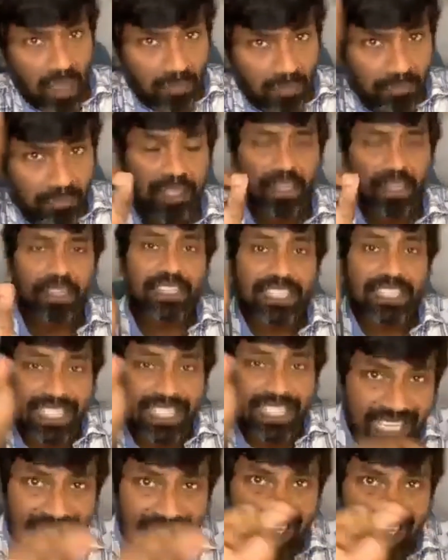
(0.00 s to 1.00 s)
God,
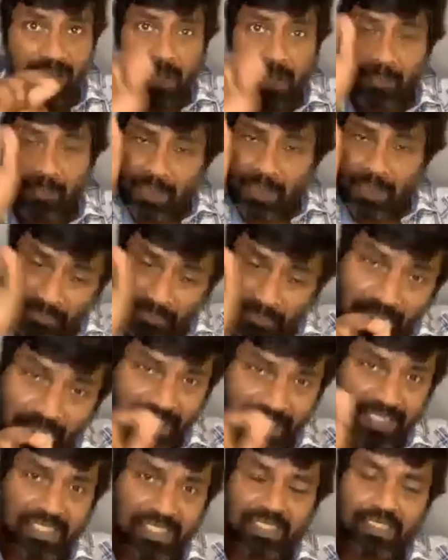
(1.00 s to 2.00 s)
seek
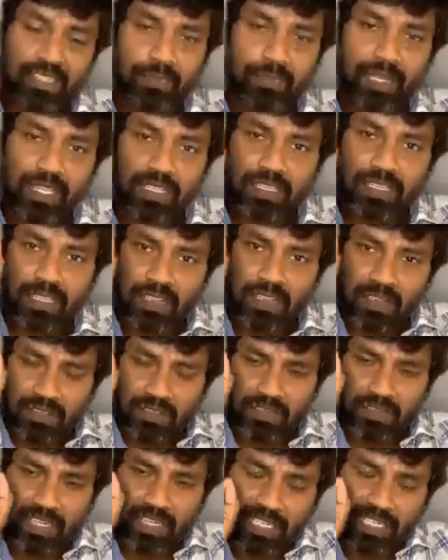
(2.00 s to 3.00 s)
first. That means
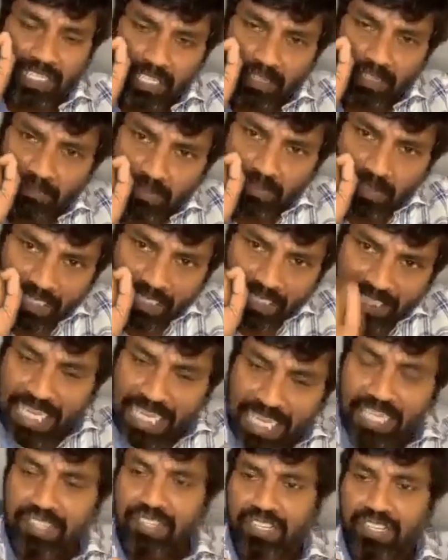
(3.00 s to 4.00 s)
if your
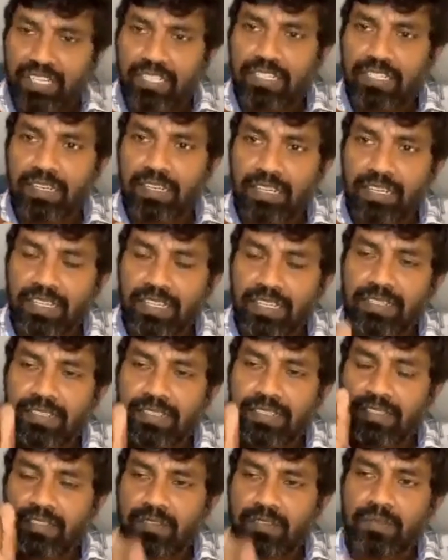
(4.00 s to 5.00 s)
attention
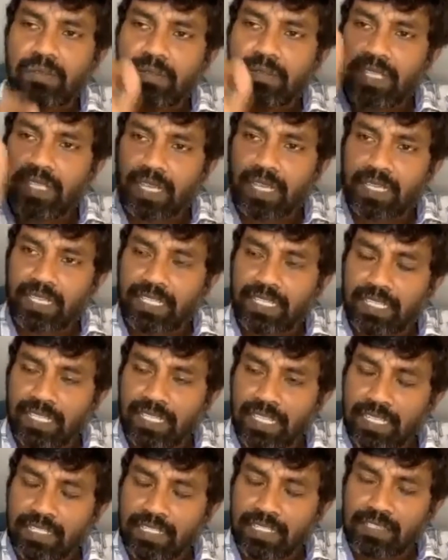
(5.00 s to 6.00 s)
is to the
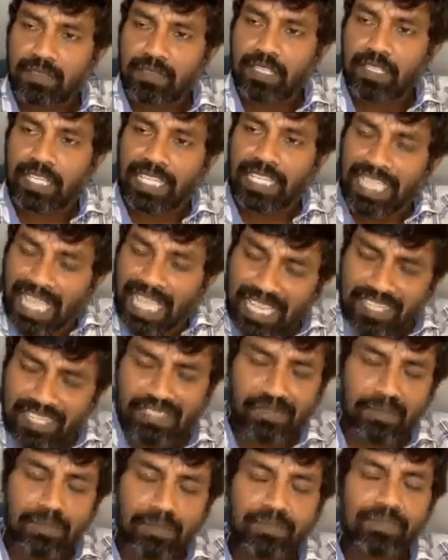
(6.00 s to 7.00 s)

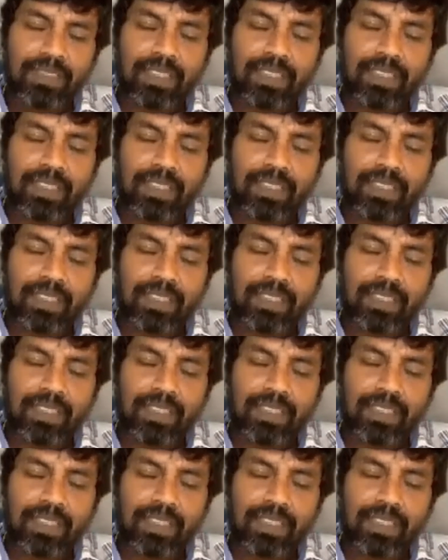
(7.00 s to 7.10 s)
kingdom,